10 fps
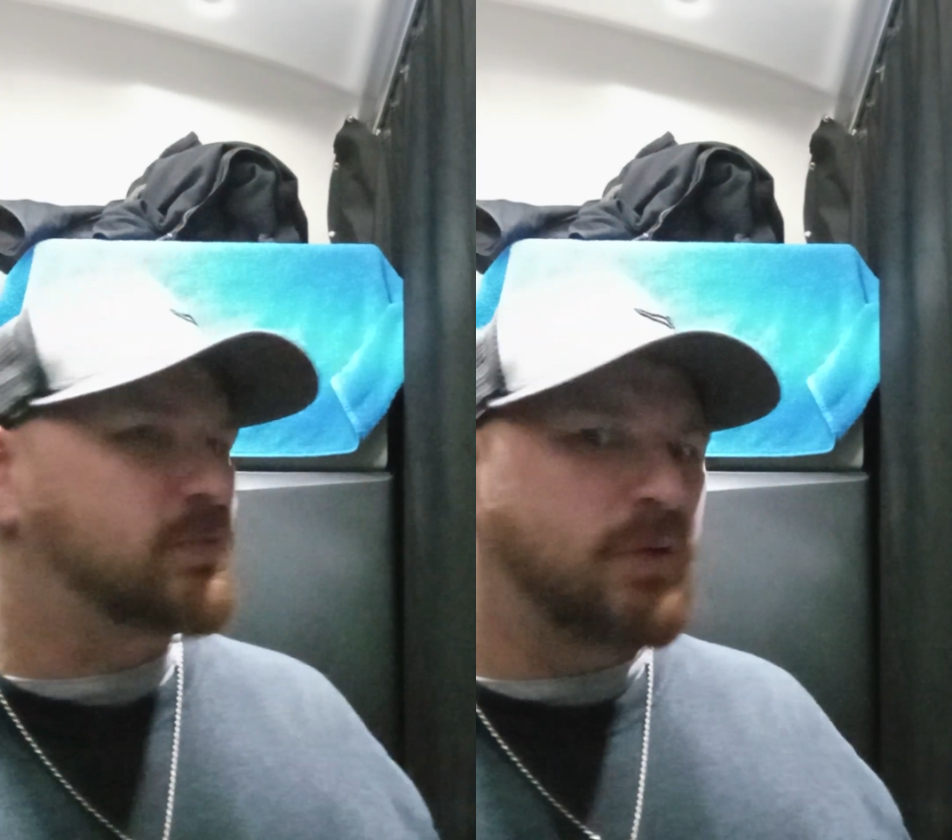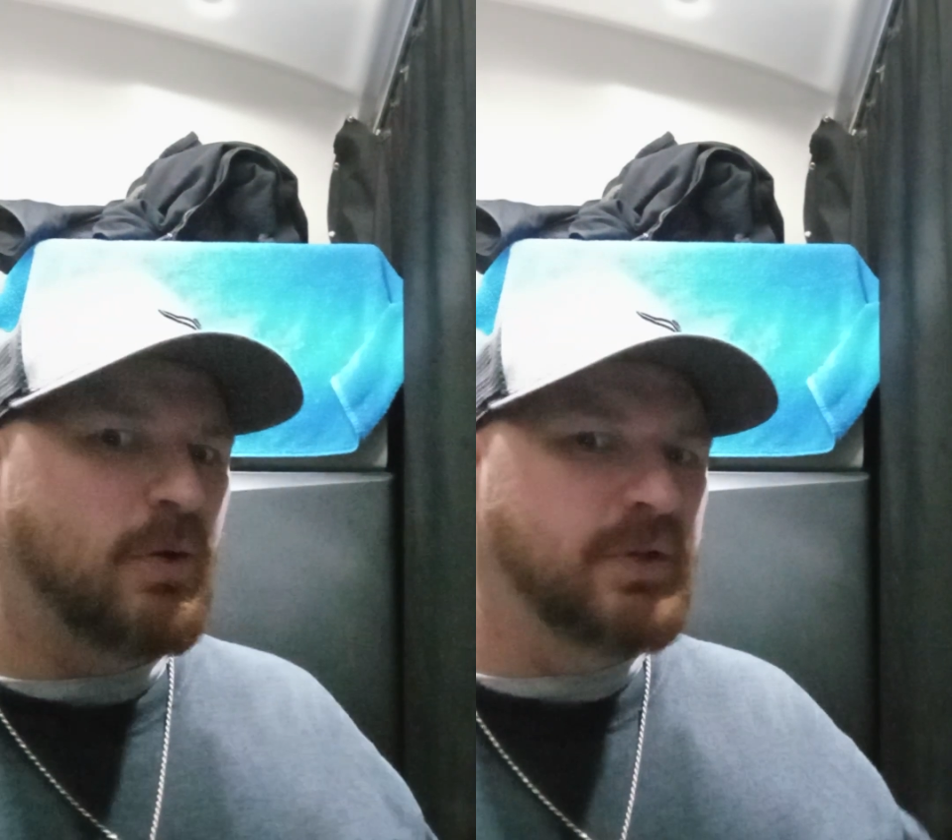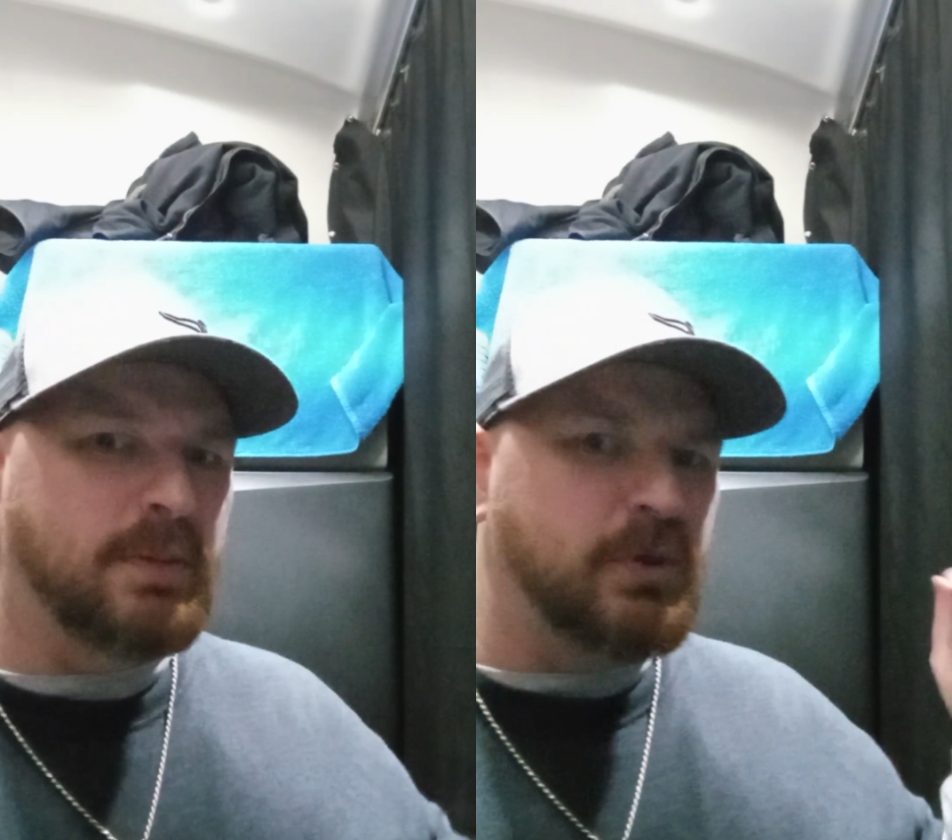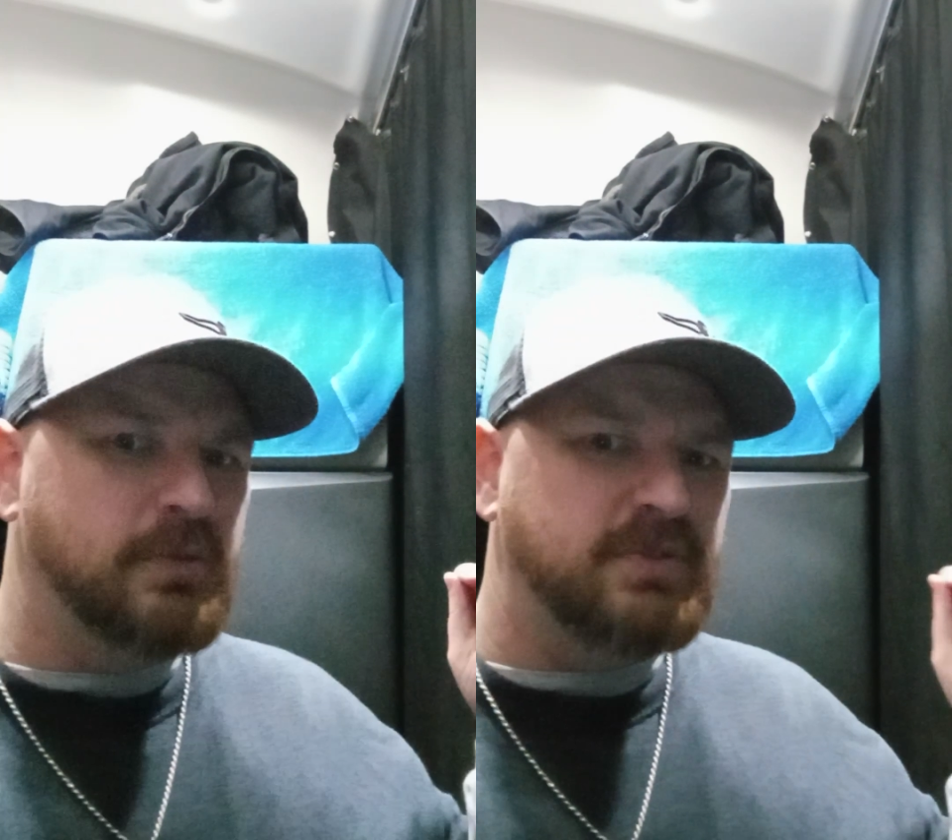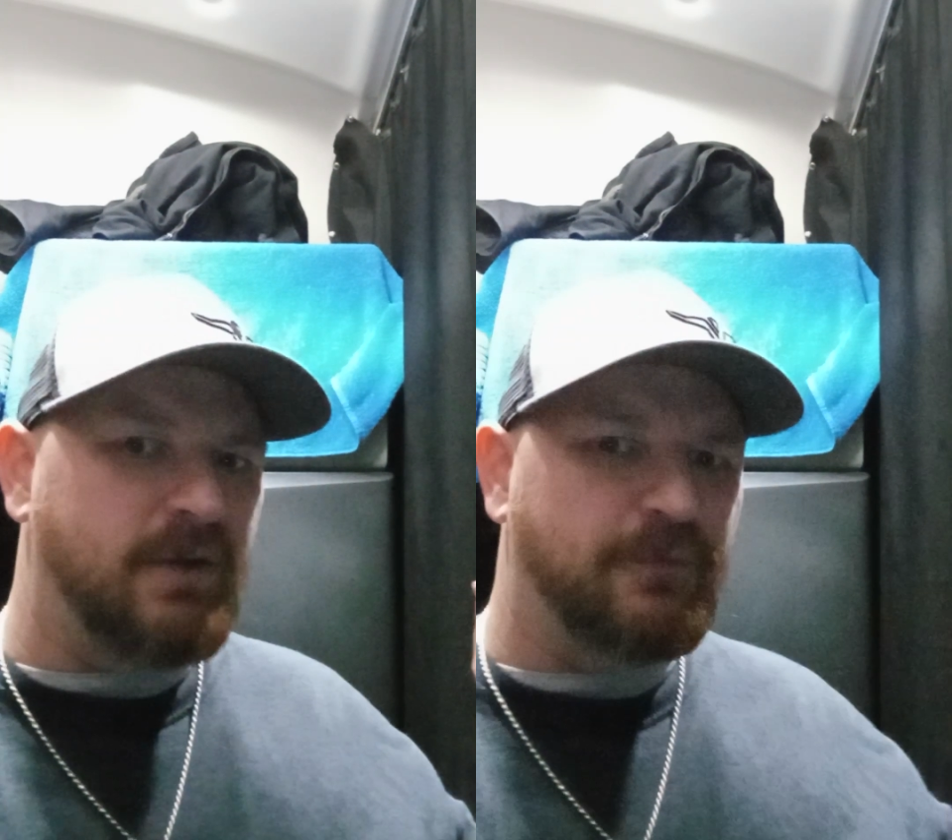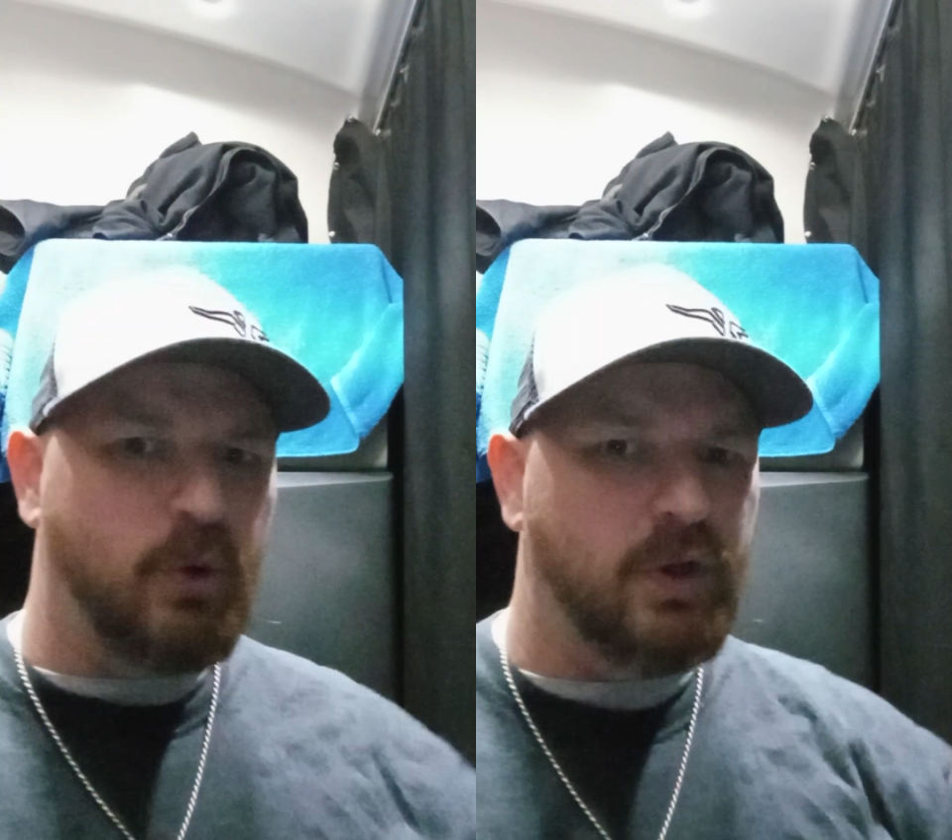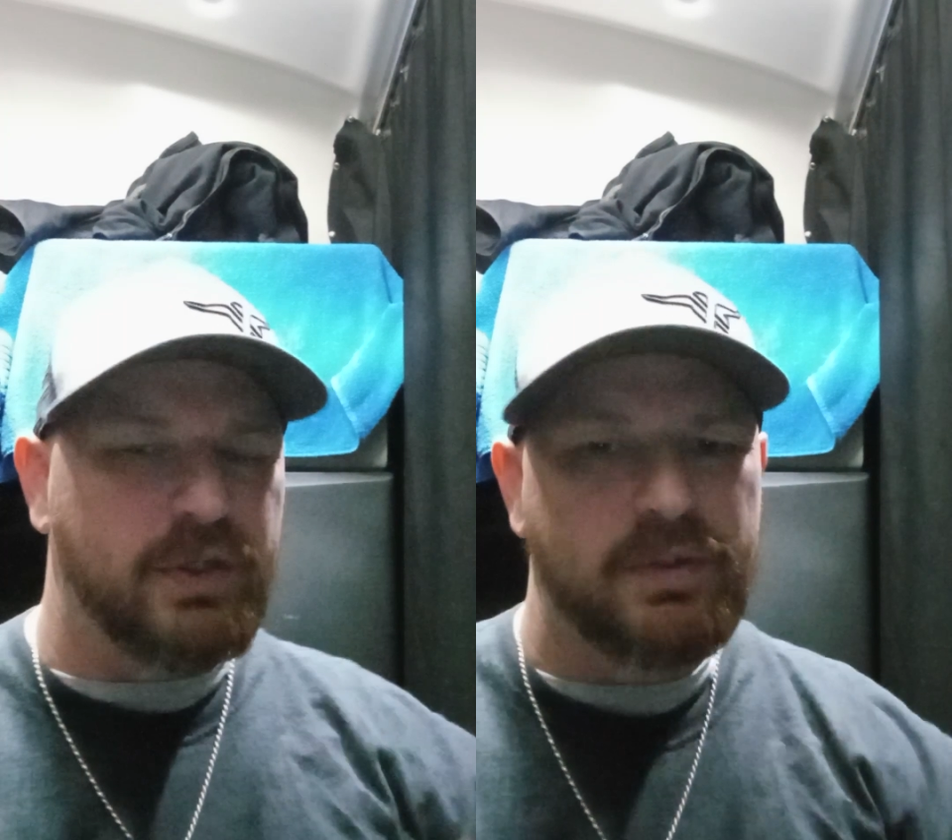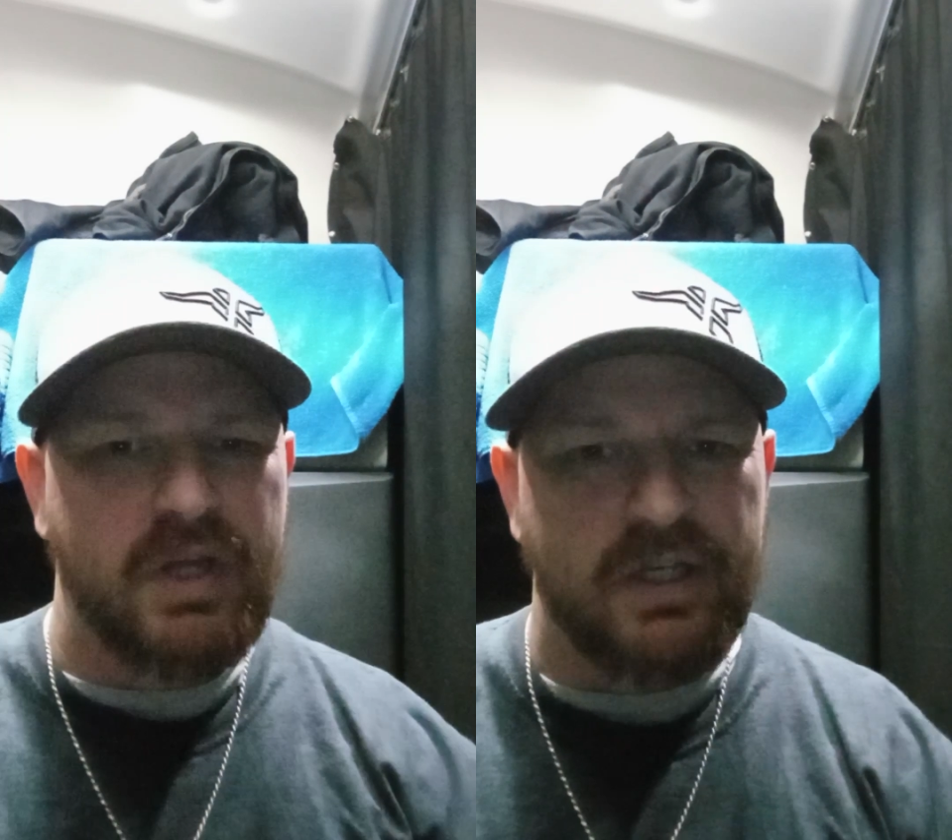throwing their boobs up for you.